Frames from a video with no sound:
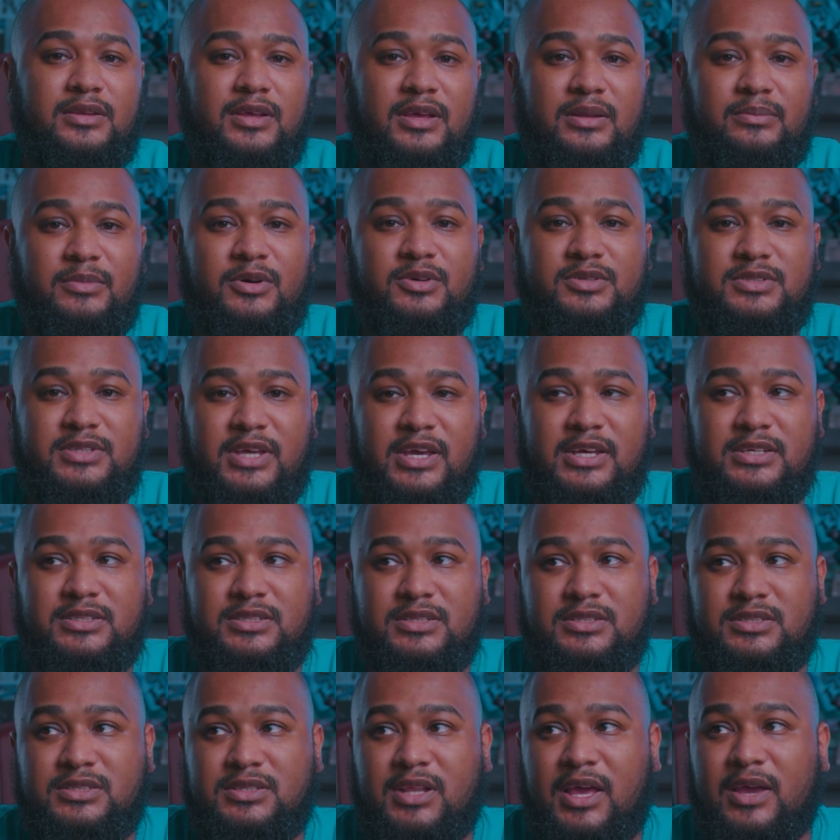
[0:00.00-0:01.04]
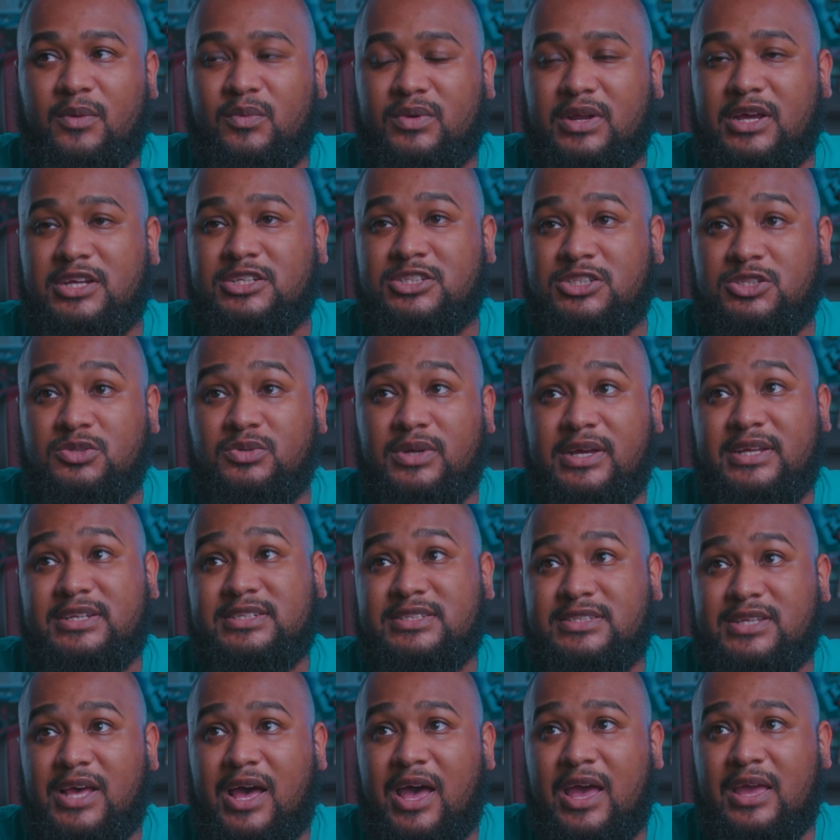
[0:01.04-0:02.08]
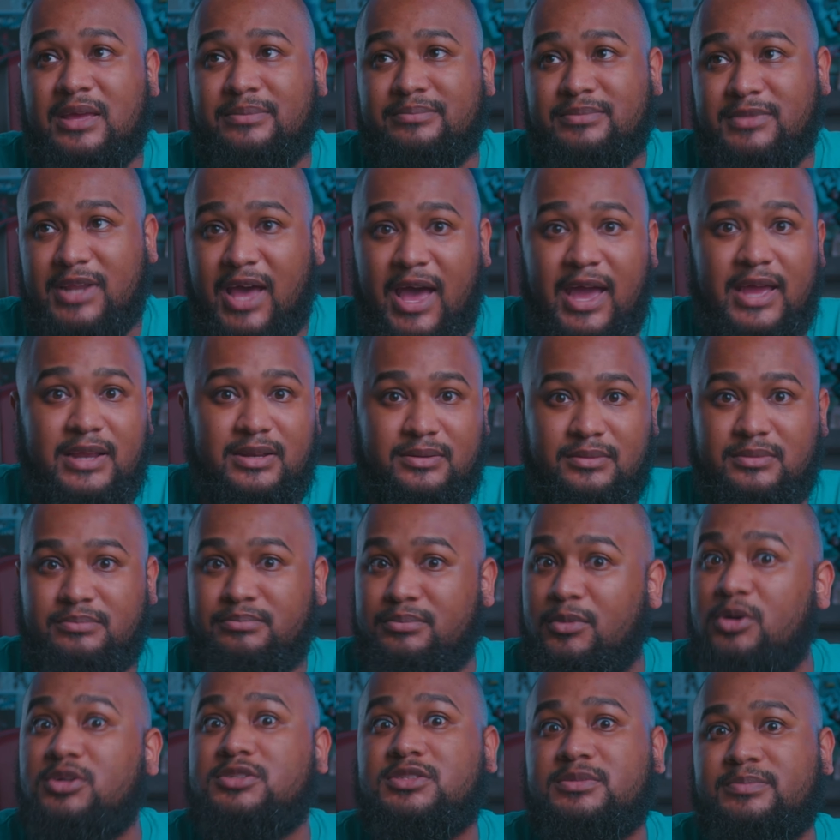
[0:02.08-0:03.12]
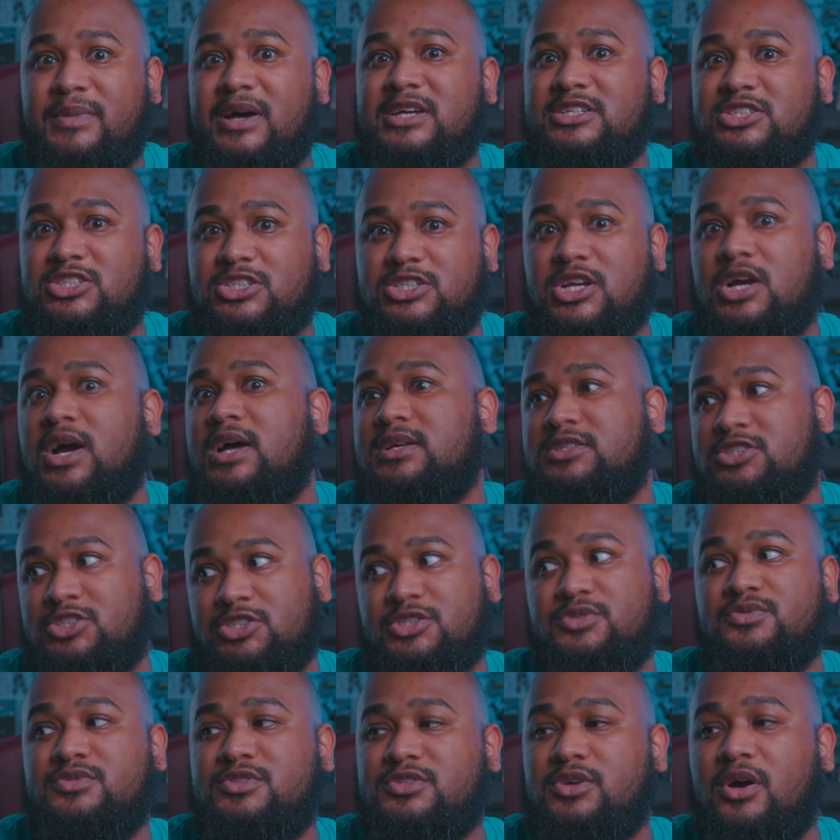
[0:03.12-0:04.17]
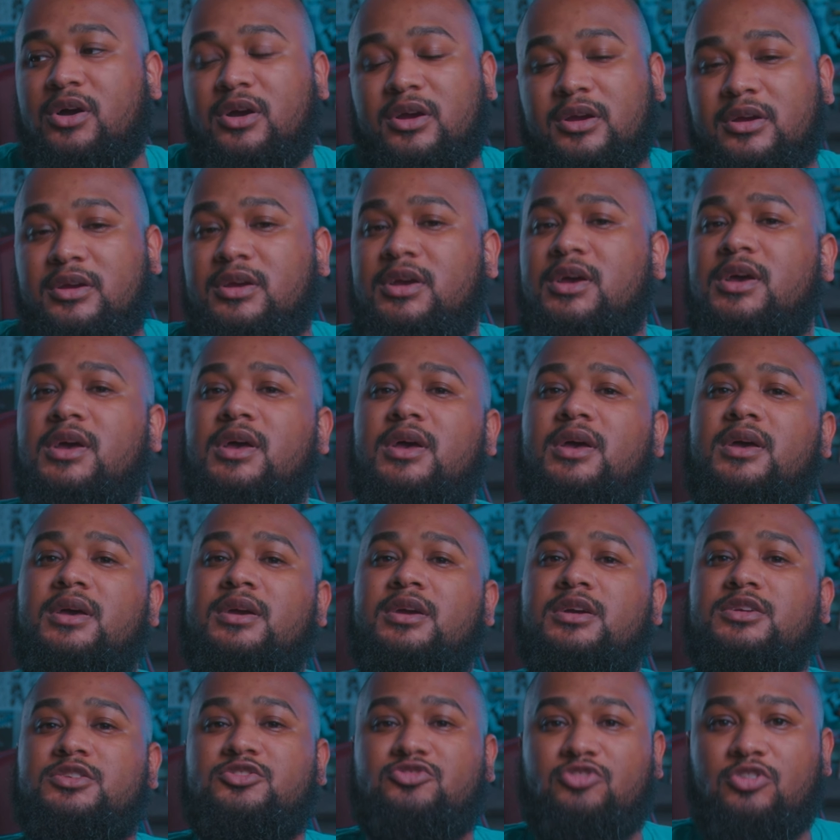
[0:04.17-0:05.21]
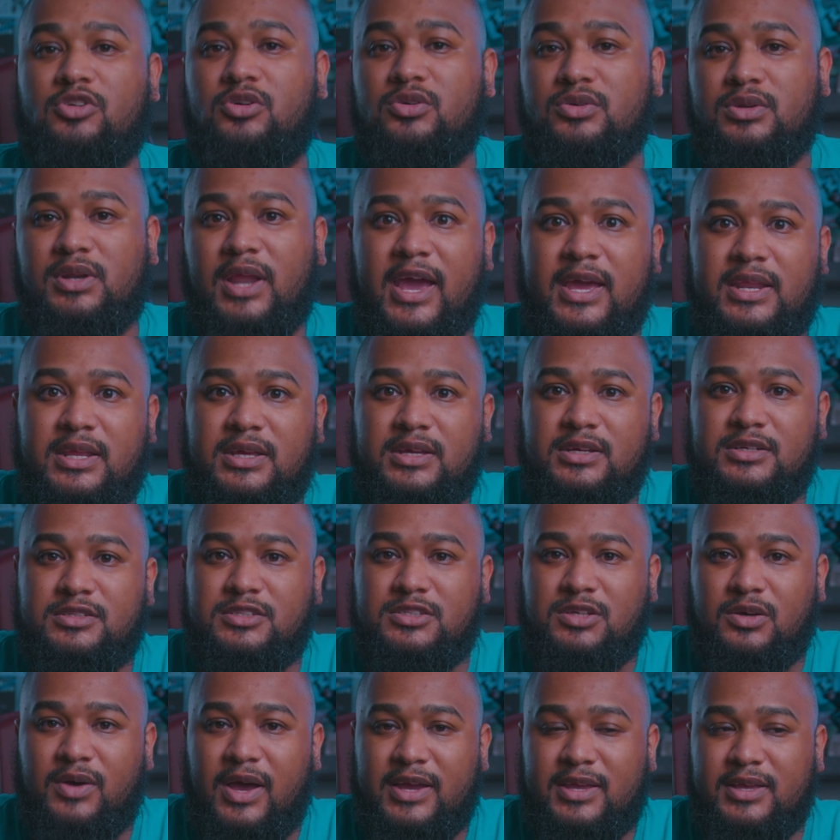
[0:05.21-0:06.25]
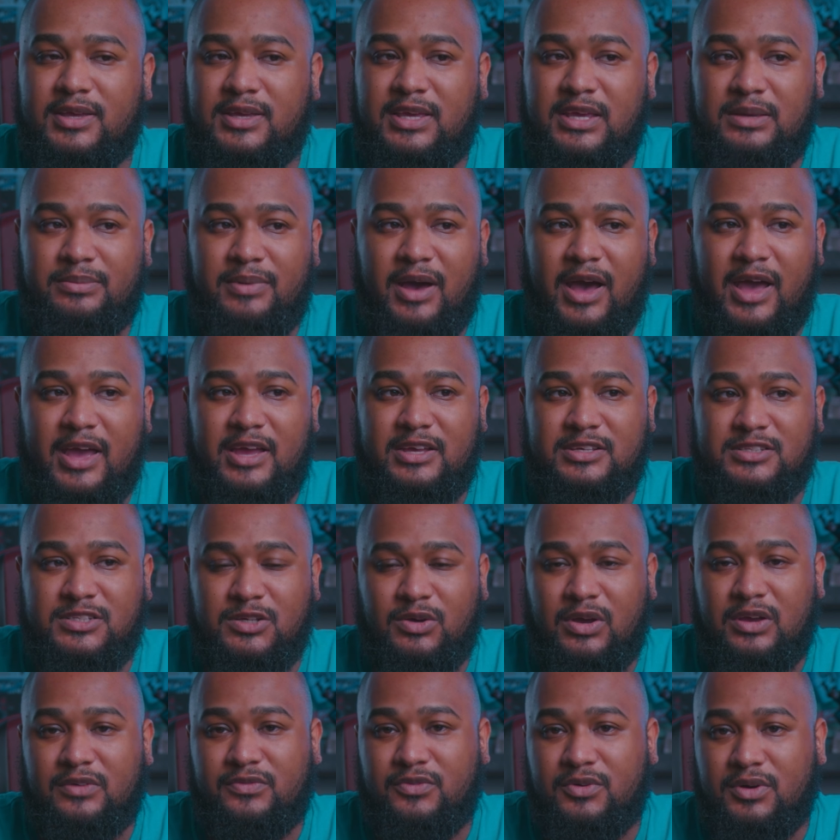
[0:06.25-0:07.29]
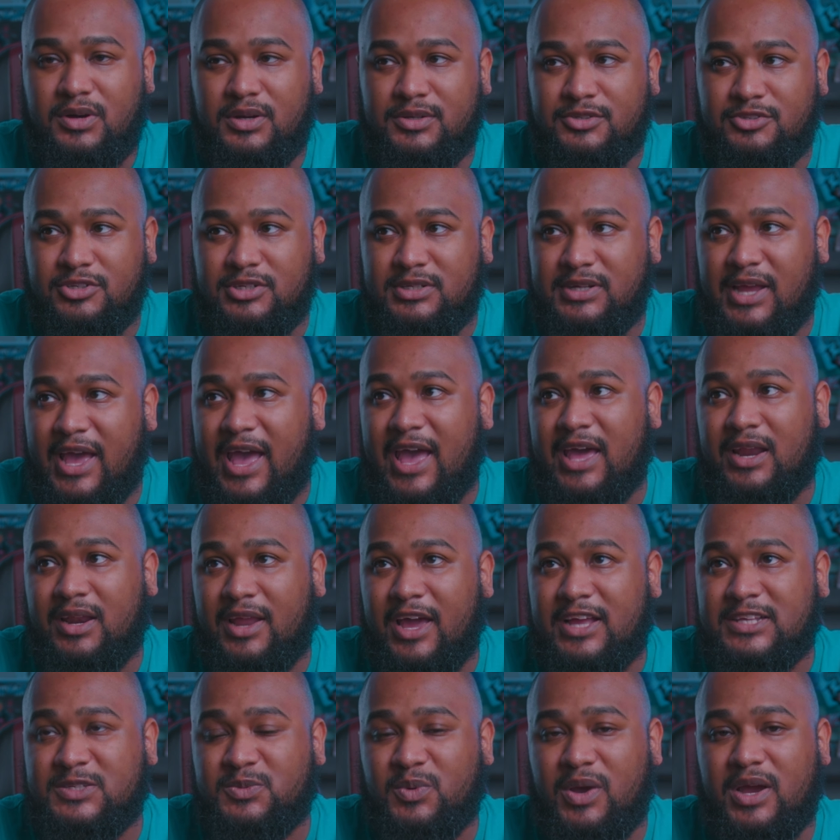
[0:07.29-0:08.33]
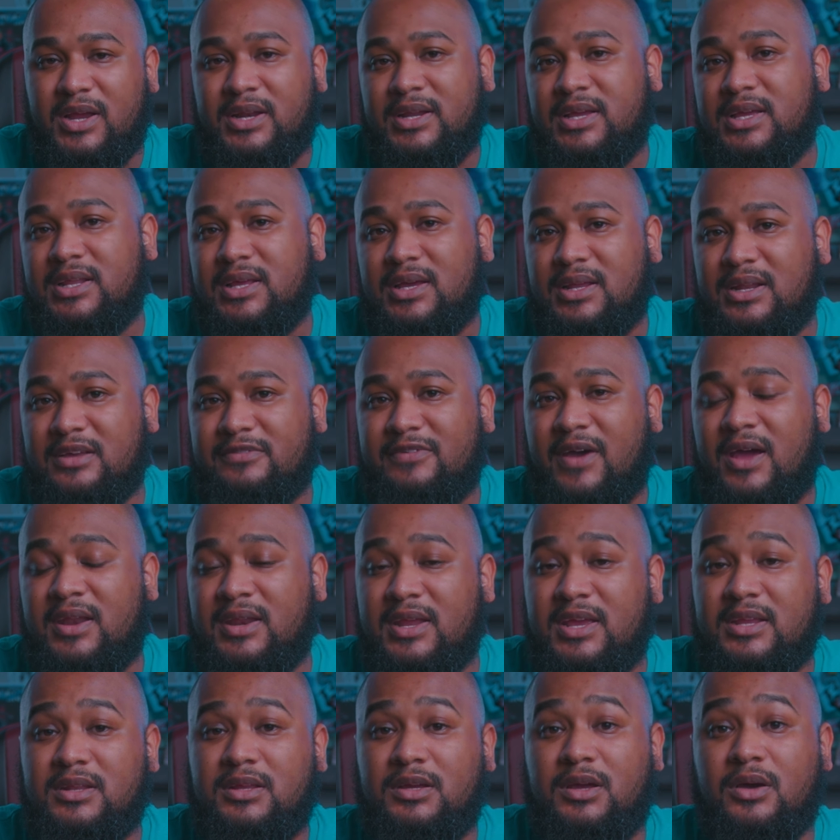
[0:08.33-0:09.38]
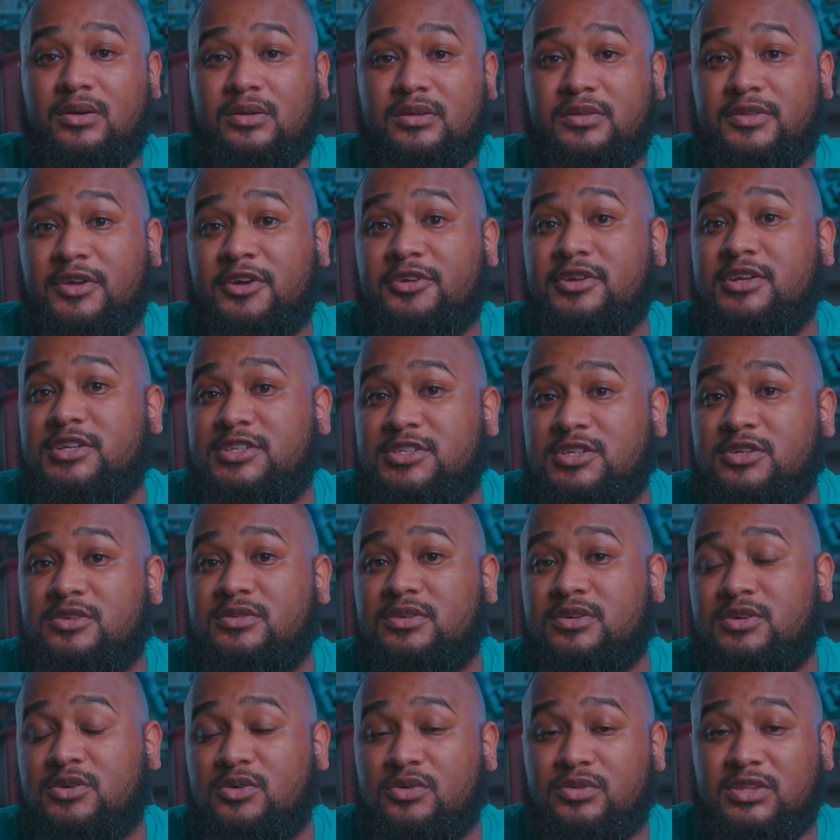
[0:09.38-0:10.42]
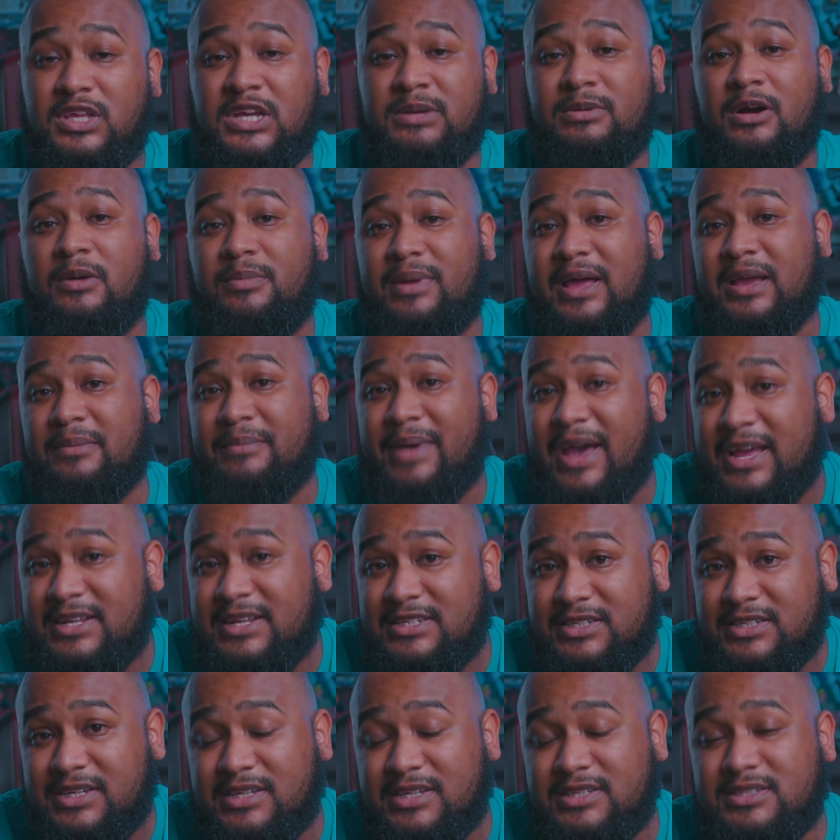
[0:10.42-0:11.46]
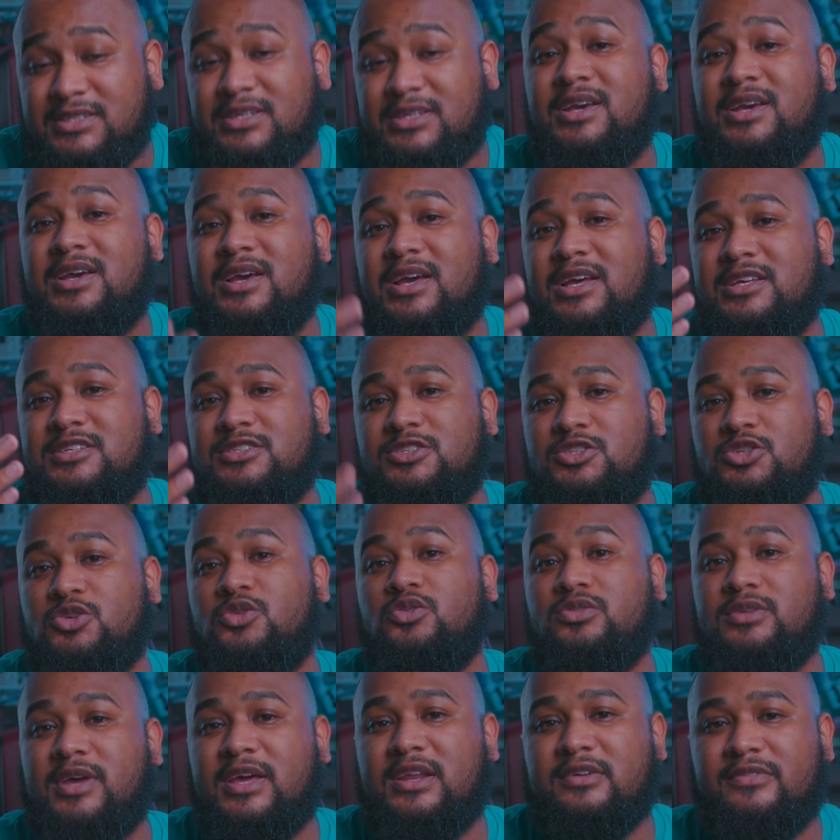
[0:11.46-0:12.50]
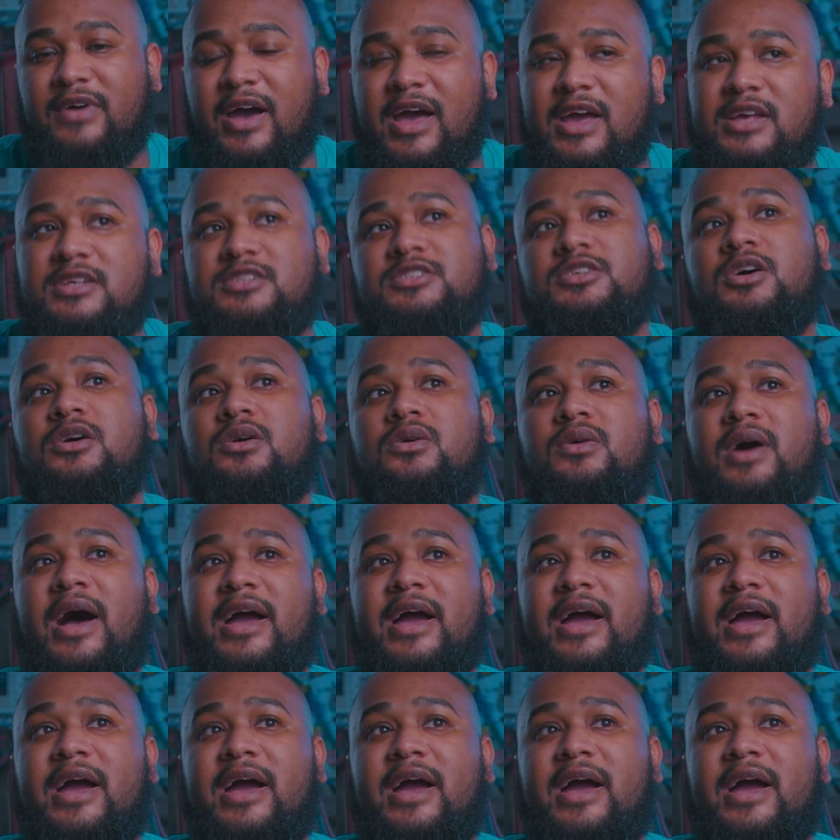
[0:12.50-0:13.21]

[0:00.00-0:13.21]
In most cases, like when I shoot inside, most of my shoots are controlled lighting, so I can keep my ISO at 400 and add lights where I need it. And if I need to go to 32, the cool thing about Blackmagic is dual native ISO.